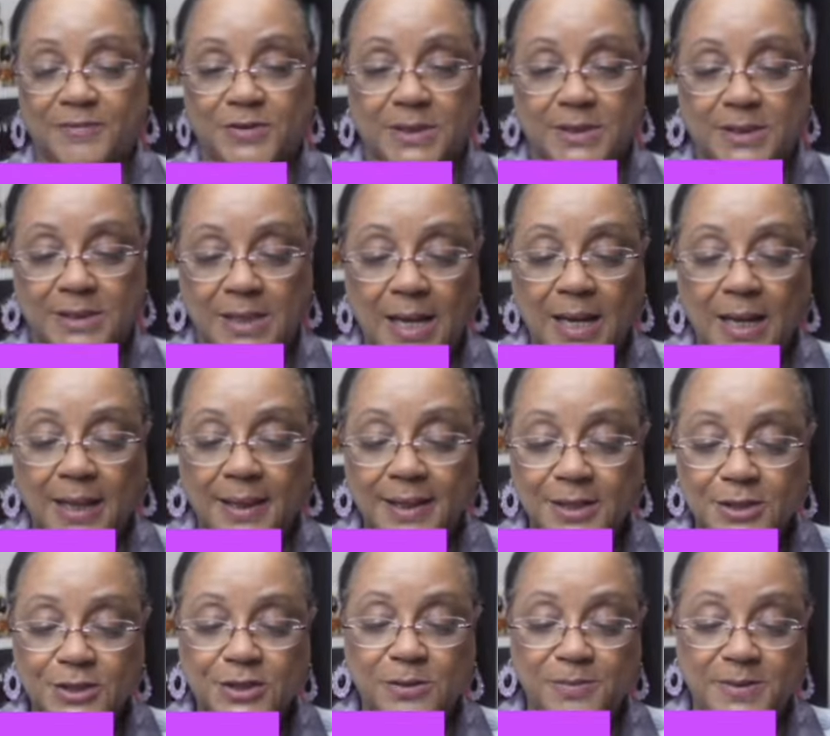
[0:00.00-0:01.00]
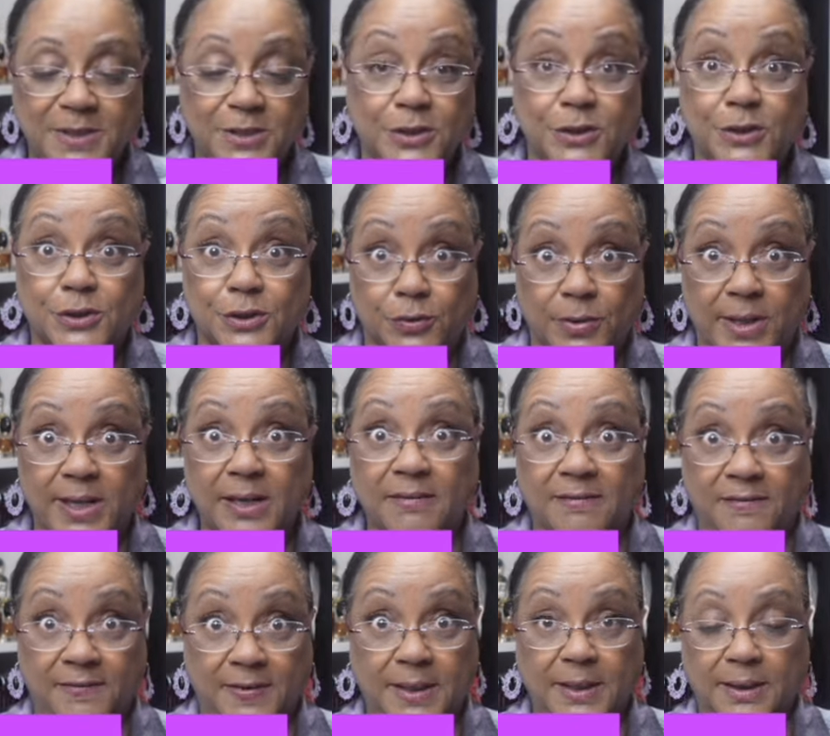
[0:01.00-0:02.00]
of just this should be just straight
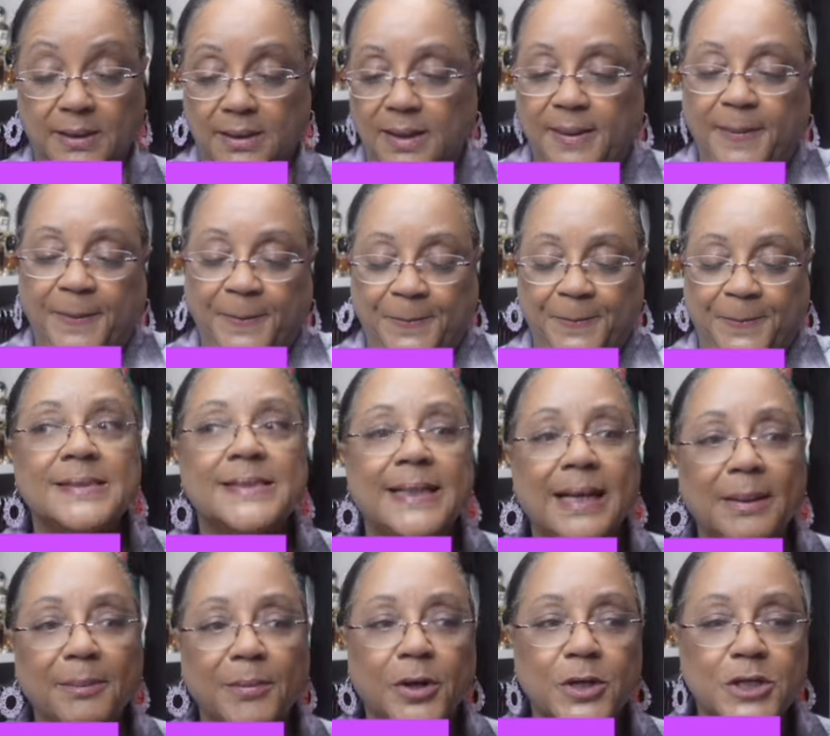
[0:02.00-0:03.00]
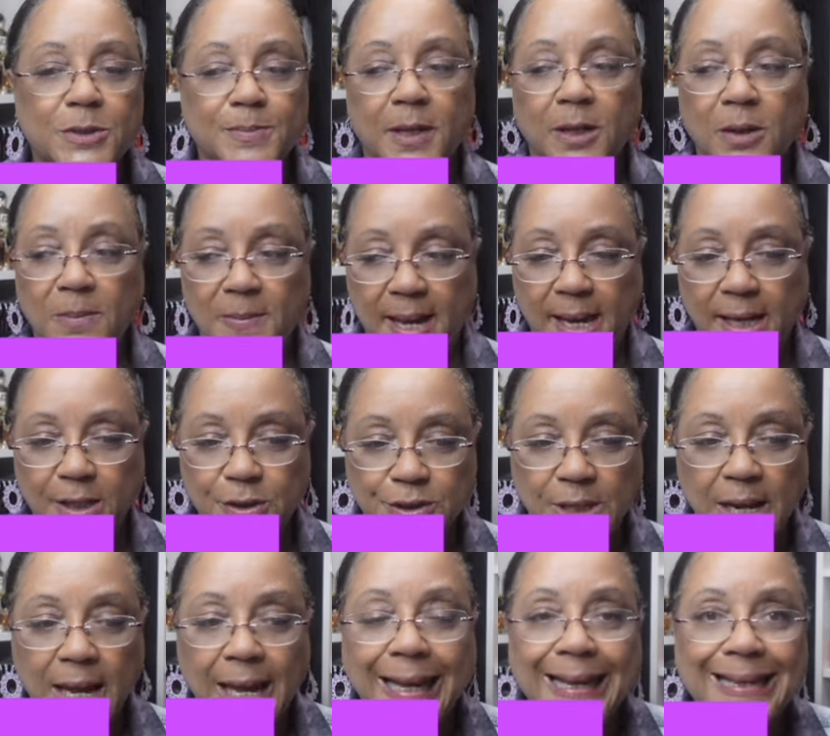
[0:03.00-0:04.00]
vanilla. See that marshmallow
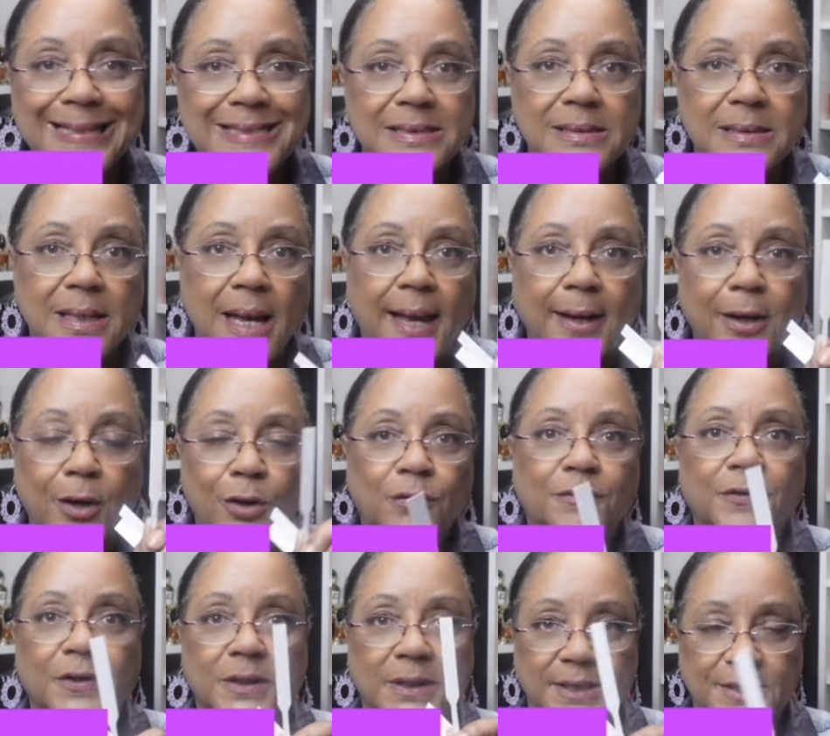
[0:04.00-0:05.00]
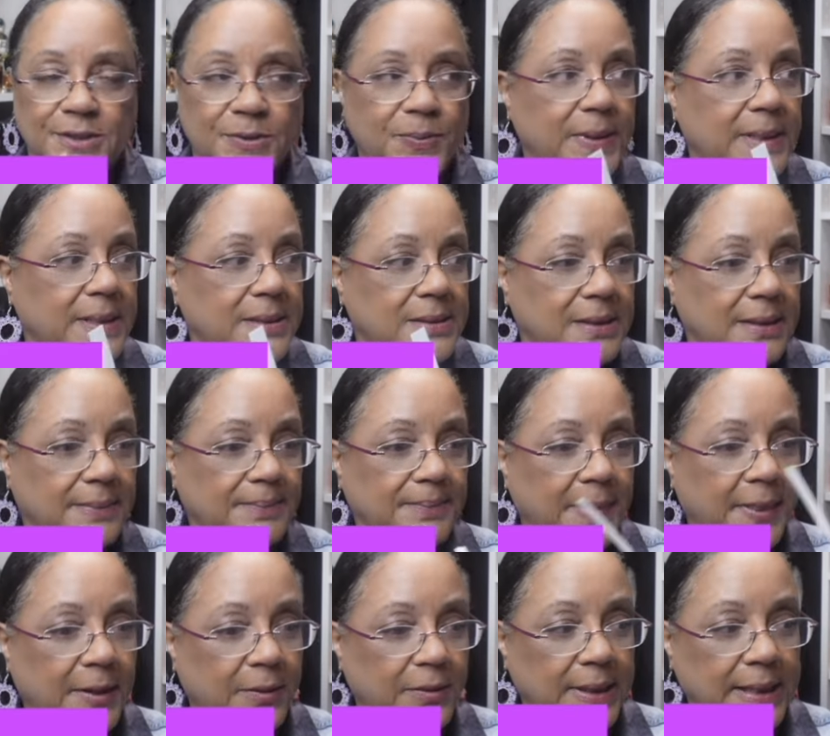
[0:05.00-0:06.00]
mash is not overly sweet.
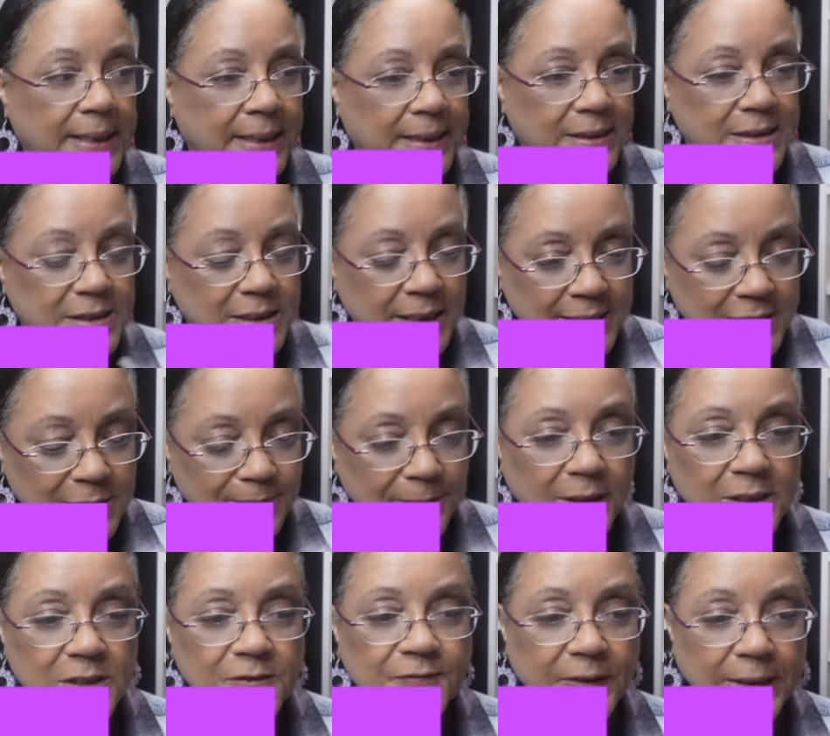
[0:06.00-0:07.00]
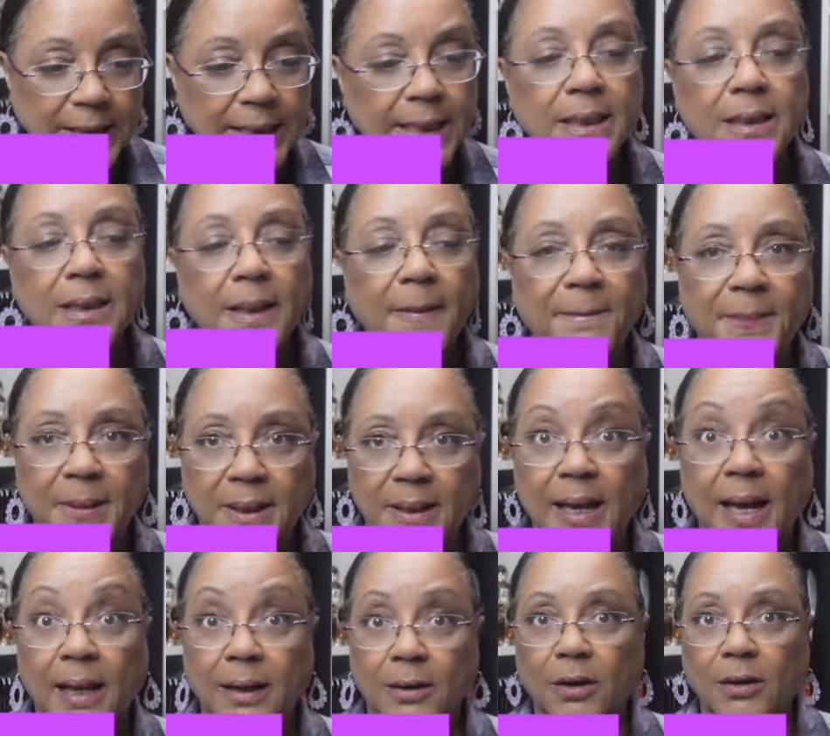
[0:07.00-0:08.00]
There it is. It smells vanilla, but
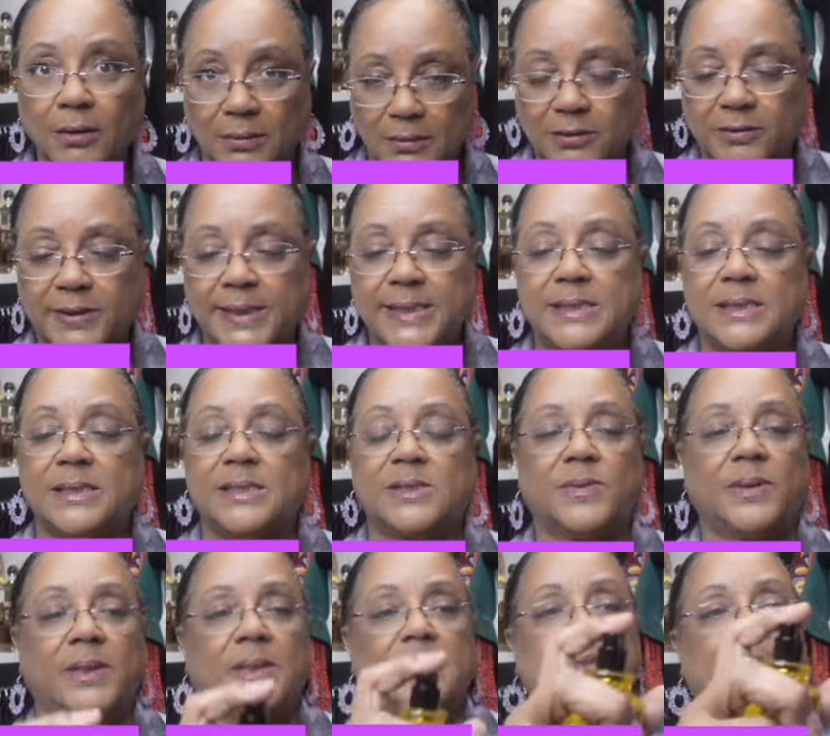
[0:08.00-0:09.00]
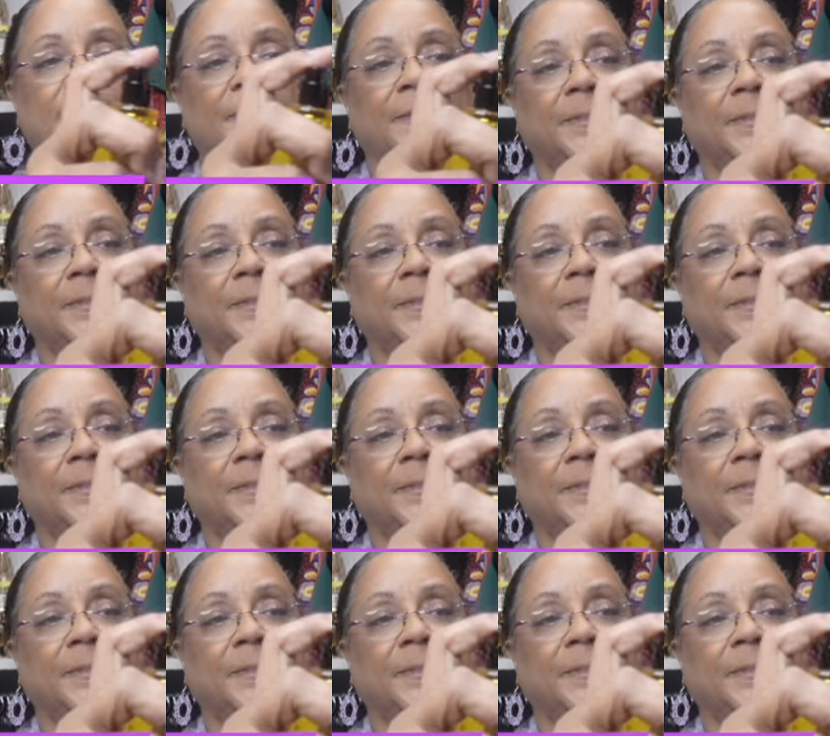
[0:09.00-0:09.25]
not crazy sweet.